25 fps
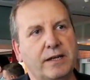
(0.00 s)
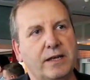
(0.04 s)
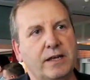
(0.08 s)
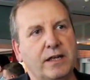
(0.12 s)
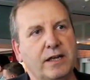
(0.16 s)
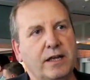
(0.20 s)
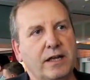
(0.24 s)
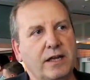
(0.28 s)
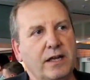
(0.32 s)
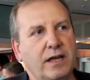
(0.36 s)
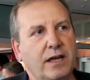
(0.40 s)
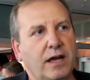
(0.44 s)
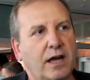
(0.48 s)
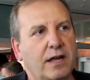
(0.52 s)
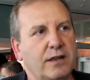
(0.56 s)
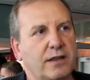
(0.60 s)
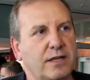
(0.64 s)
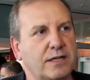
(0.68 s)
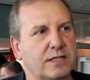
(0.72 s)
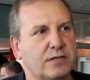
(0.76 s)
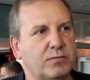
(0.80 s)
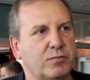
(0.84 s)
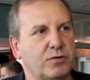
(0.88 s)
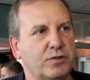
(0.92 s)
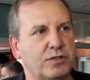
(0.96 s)
And
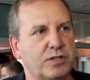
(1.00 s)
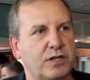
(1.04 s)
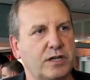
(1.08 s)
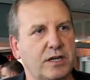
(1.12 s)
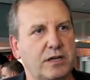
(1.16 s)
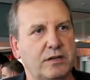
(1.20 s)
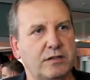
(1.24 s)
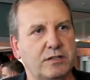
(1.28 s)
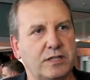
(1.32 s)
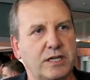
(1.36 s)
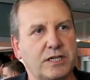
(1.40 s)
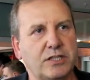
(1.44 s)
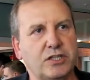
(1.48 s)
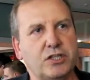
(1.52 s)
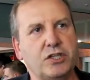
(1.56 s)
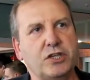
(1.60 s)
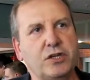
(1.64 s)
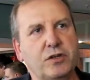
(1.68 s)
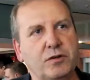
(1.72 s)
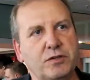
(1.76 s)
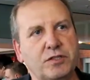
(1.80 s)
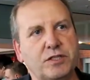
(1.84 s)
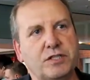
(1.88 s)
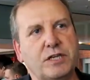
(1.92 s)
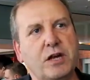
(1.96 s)
this was a
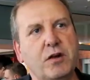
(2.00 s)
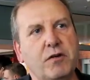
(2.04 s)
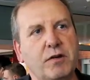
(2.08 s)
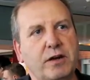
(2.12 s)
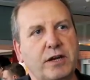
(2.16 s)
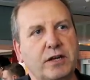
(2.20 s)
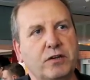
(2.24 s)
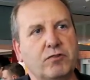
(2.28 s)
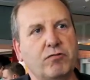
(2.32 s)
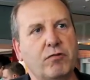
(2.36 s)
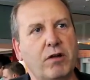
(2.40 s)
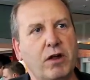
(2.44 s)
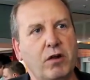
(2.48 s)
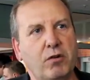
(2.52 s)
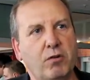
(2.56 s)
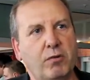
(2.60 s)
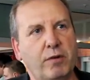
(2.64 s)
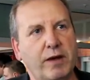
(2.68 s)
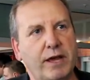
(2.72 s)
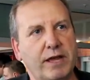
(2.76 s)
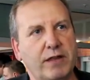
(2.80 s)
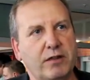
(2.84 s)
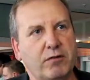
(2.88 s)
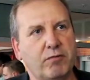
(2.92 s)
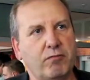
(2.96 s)
disused, derelict
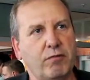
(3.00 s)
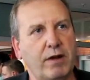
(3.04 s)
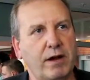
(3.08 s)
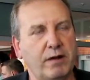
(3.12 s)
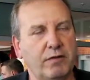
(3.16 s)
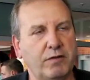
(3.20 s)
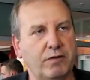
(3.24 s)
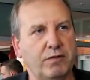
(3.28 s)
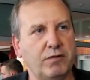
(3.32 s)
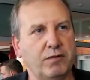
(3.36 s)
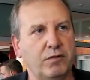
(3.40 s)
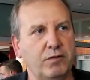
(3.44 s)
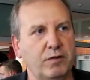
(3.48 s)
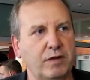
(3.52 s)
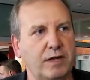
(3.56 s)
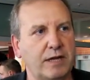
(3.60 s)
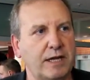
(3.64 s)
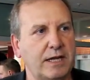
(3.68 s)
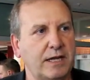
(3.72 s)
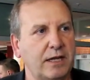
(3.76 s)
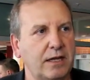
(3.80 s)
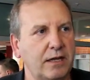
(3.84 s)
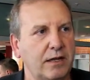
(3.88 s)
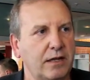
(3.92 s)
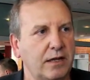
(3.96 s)
railway that ran through
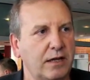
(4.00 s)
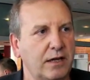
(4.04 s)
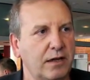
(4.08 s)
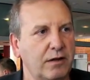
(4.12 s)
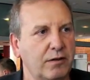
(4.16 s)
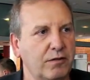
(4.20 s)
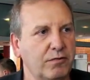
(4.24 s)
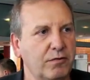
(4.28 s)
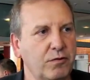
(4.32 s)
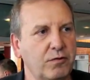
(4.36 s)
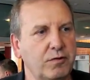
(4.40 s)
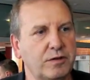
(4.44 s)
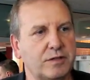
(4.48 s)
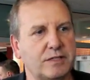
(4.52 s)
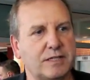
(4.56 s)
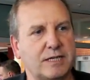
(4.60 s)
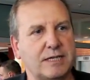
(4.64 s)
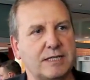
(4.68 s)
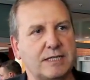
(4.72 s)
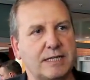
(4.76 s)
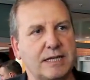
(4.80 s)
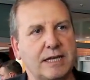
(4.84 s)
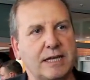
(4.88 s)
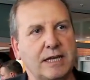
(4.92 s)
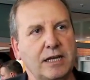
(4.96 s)
the
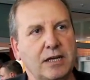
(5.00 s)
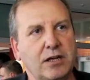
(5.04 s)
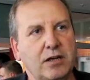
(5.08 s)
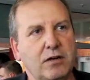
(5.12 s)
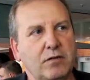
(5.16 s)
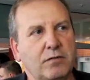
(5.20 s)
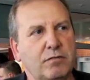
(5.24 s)
city,